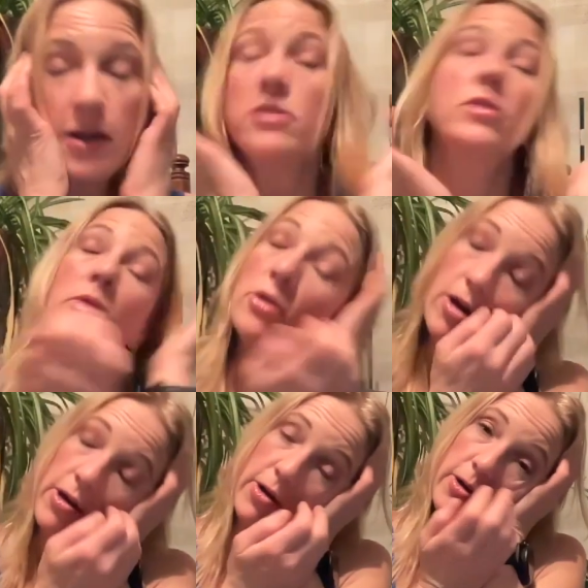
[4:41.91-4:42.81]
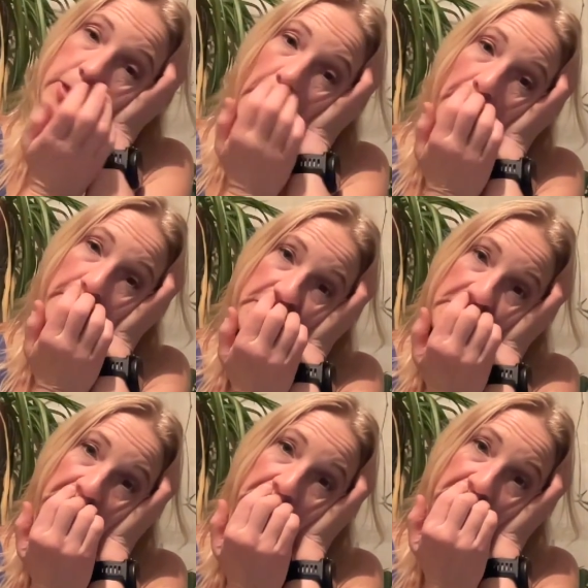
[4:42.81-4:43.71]
So when you're all curled up,
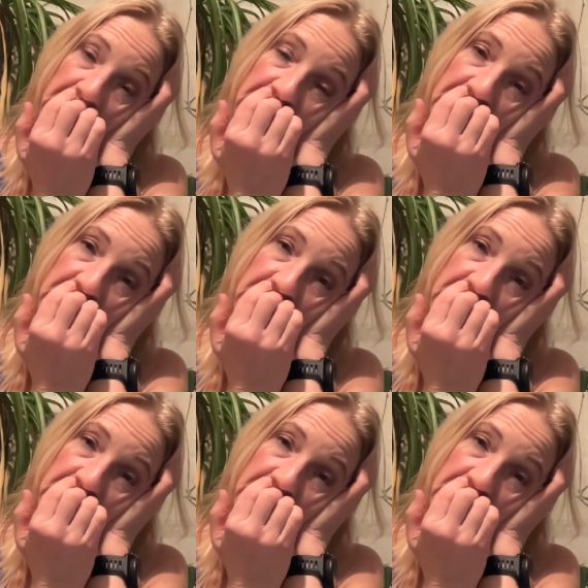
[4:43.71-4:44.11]
just hold,